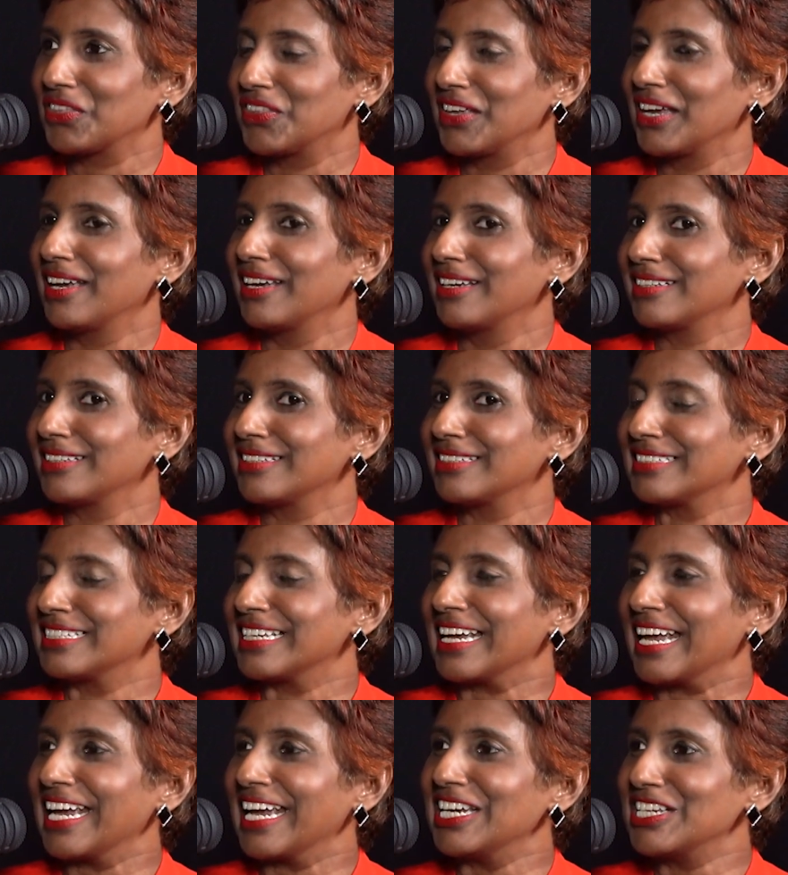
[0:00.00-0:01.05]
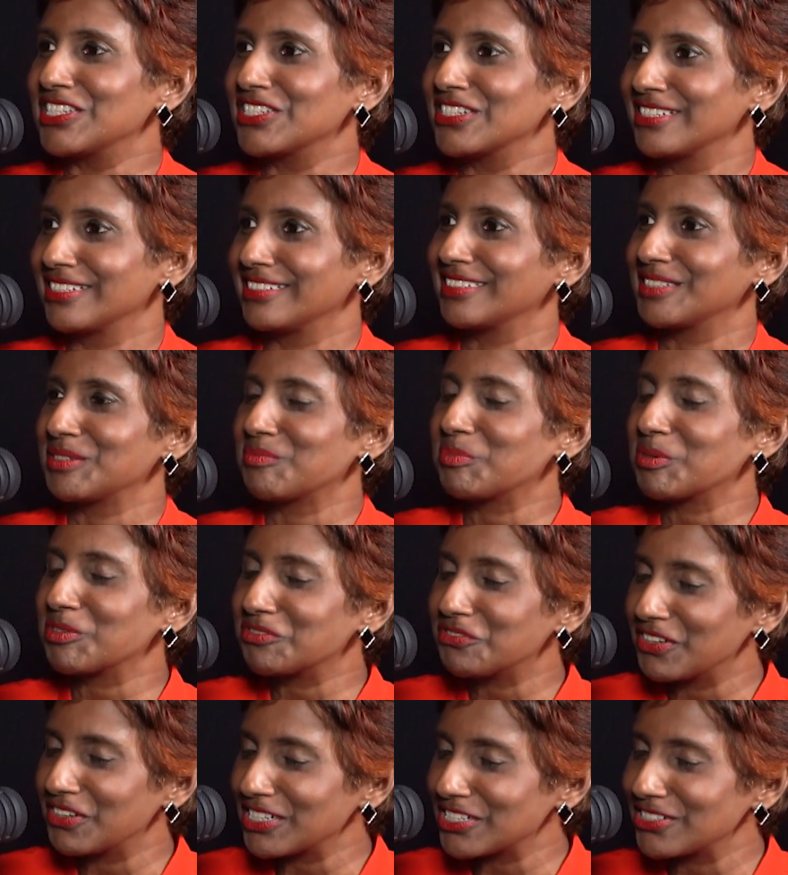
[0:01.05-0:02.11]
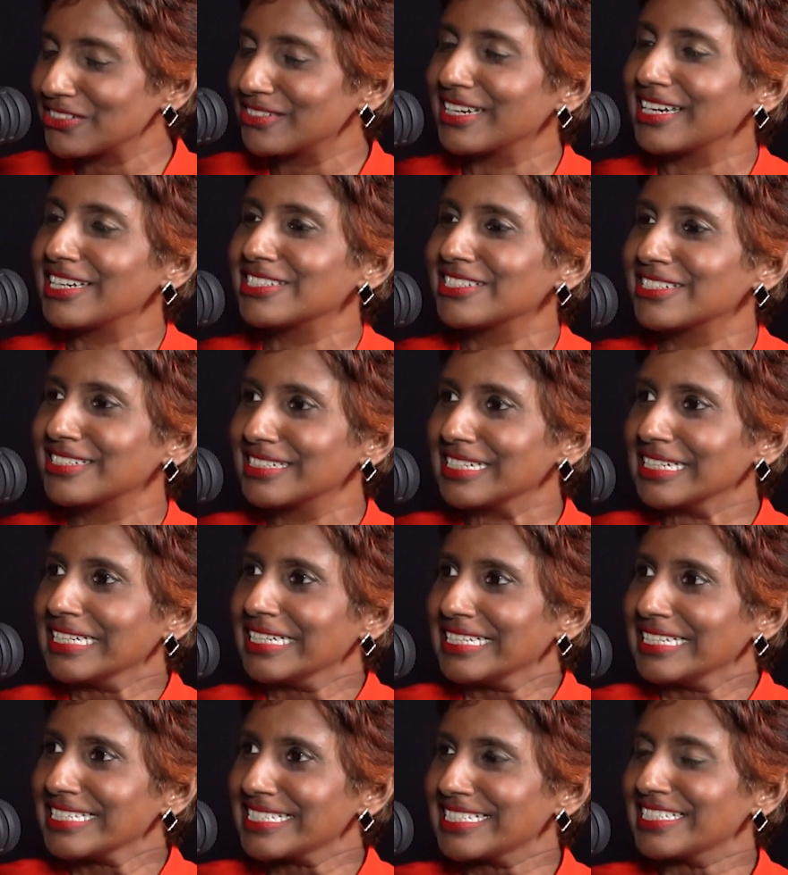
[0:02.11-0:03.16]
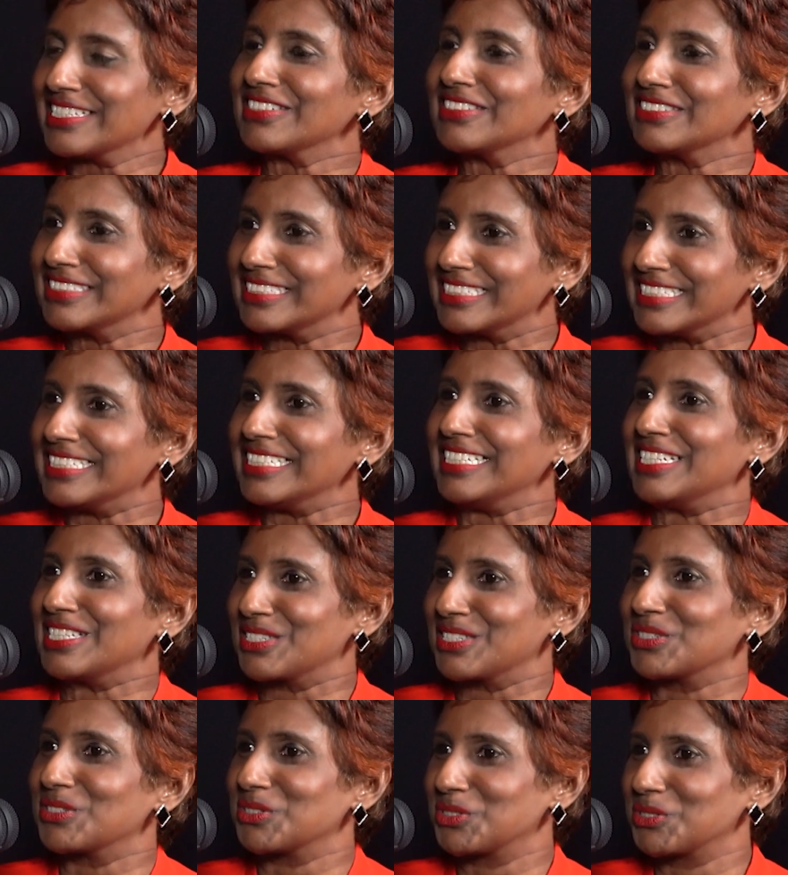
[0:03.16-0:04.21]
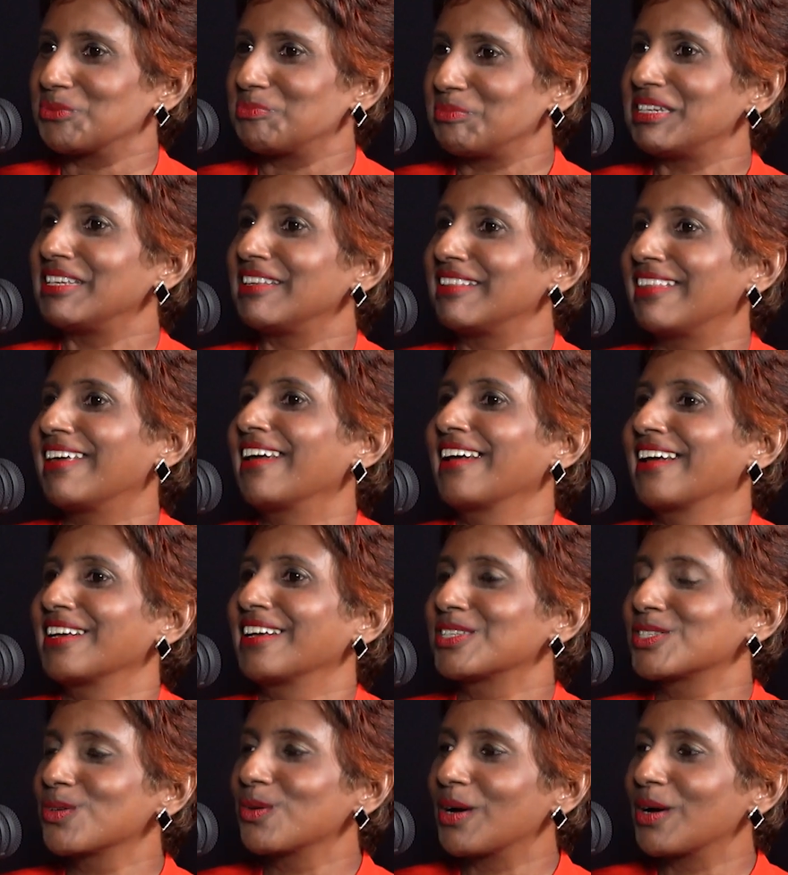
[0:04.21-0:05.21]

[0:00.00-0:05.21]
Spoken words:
the agent, the professional agent still needs to be there. So